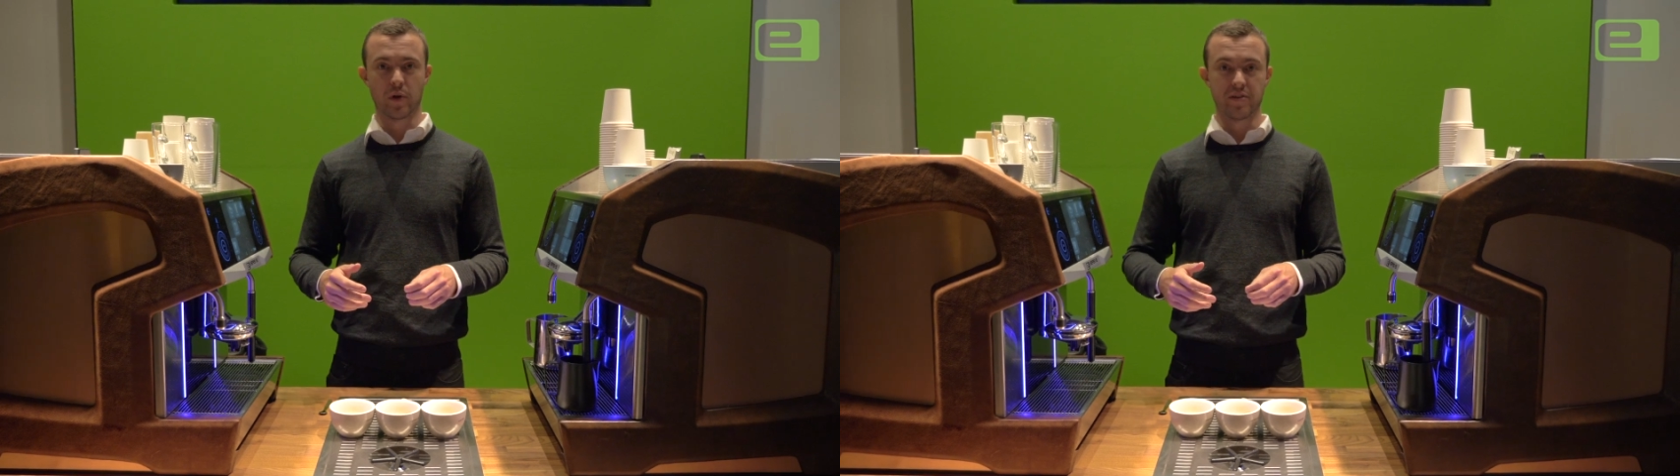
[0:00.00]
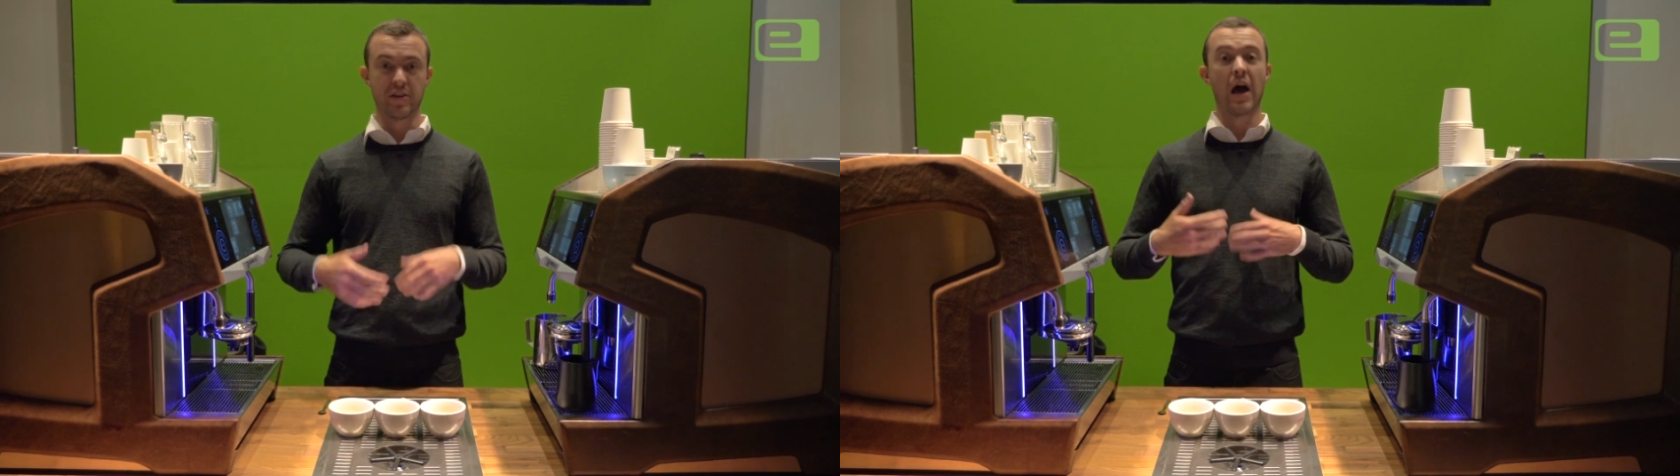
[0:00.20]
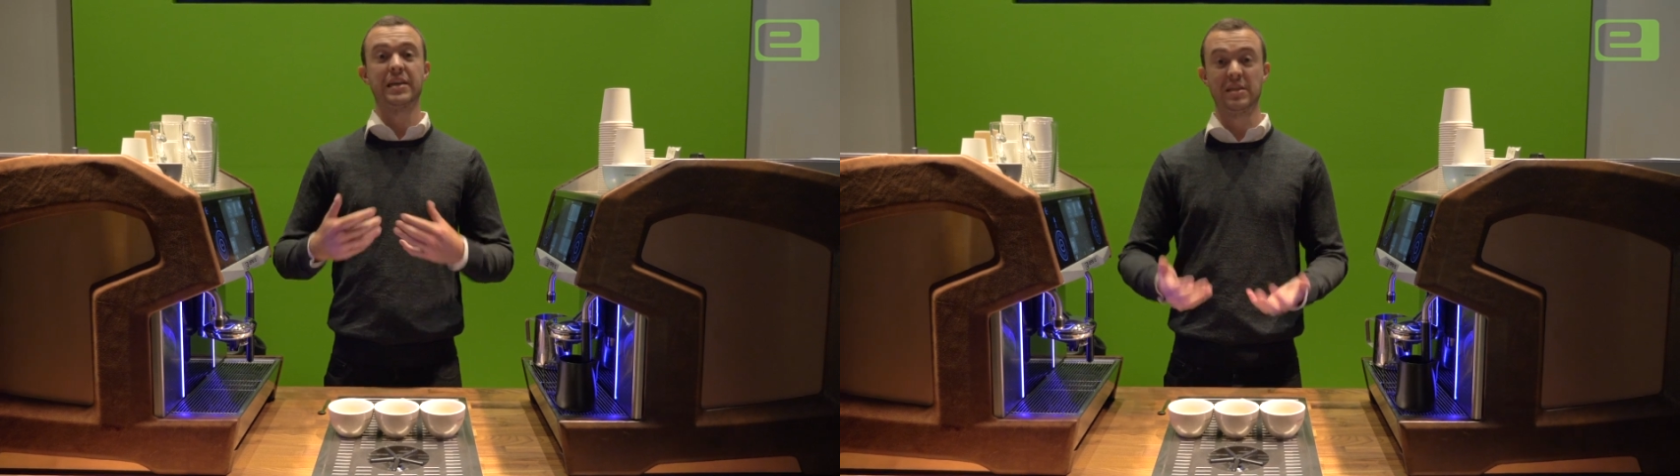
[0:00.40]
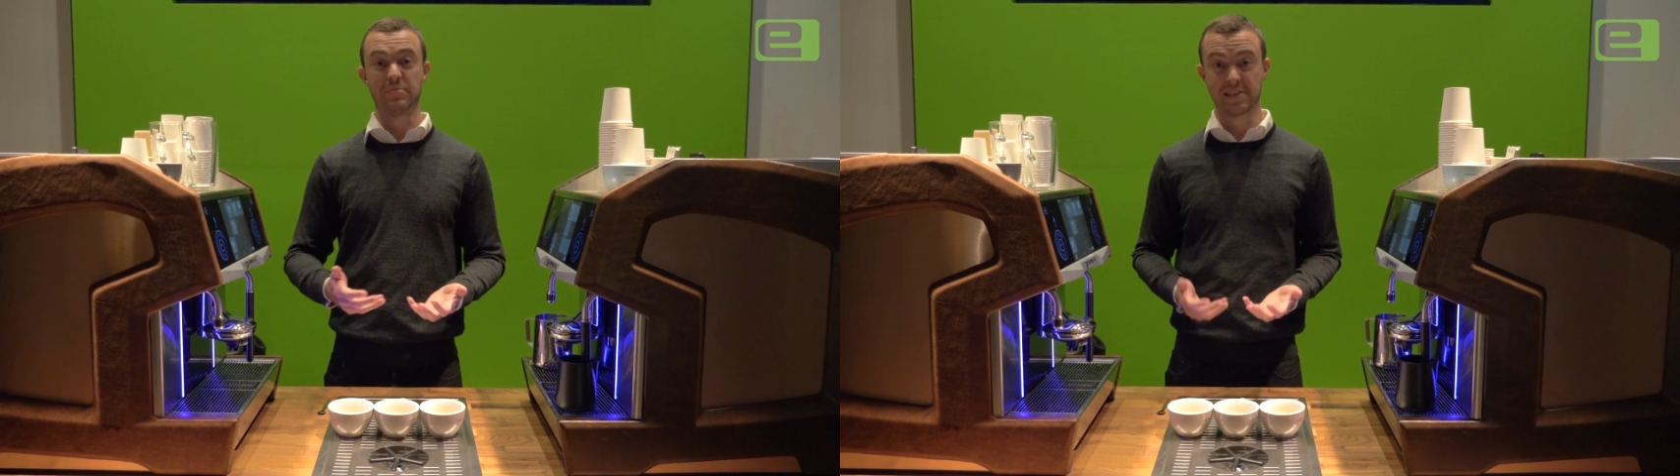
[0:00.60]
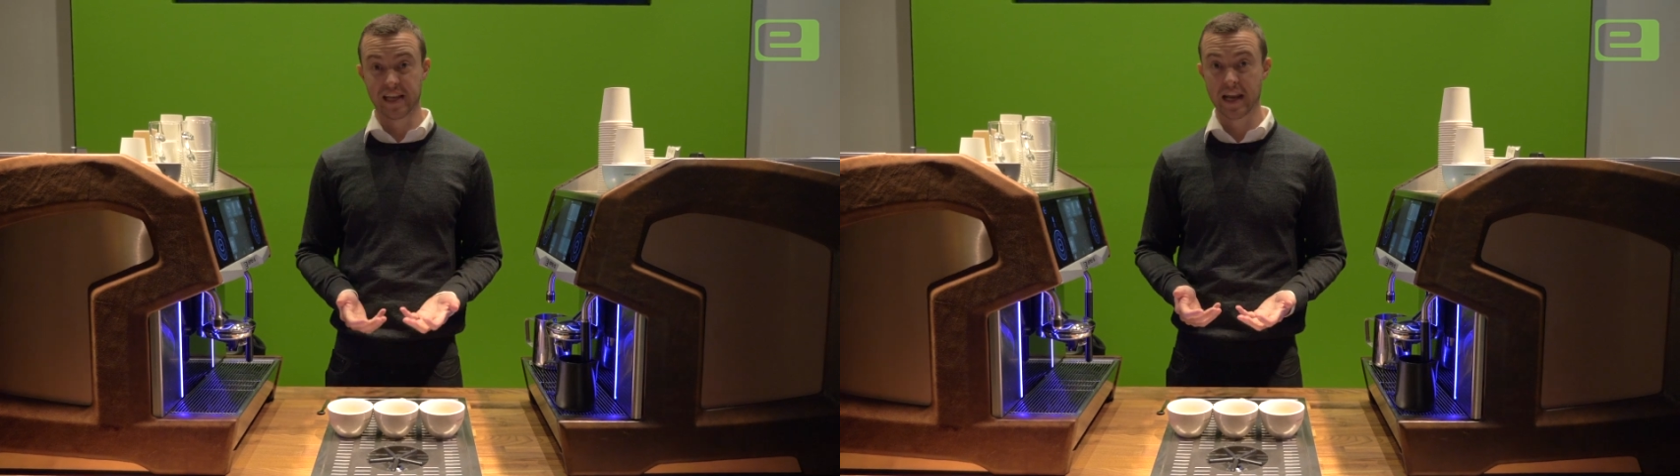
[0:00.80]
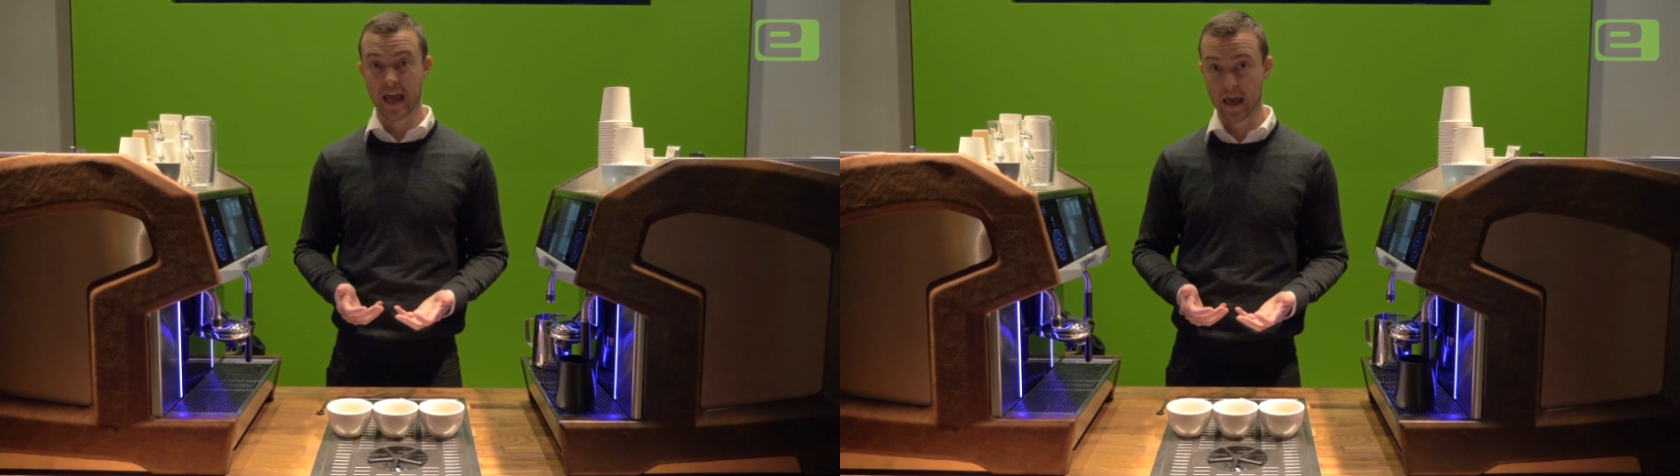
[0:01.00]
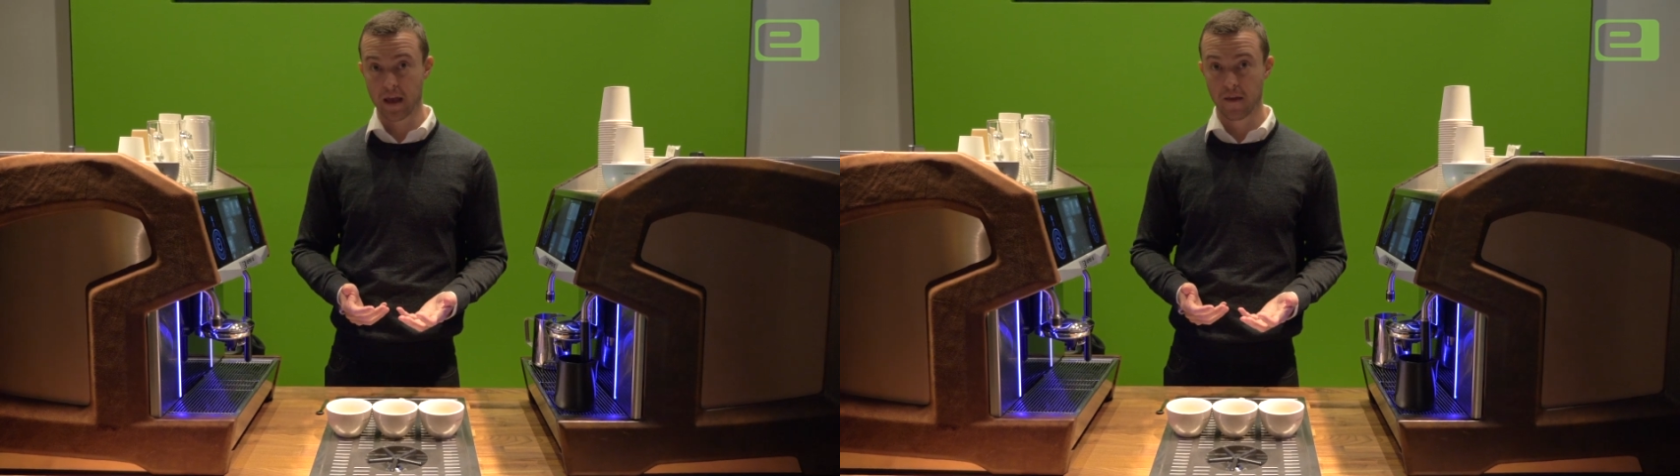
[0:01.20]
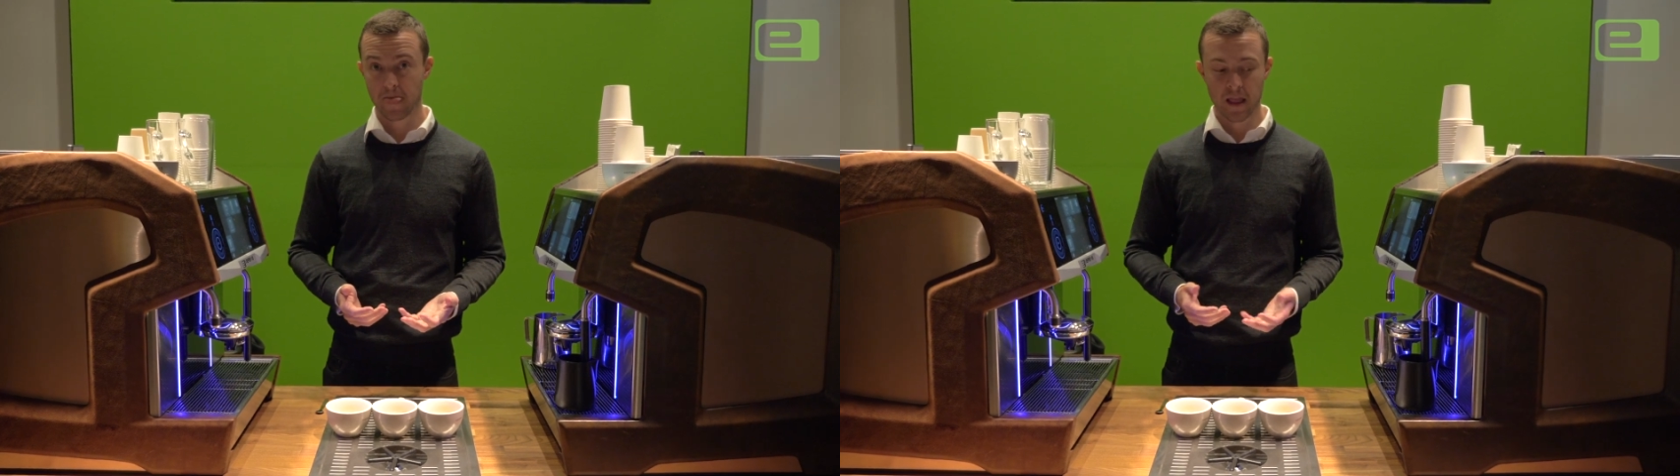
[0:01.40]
with 90% air.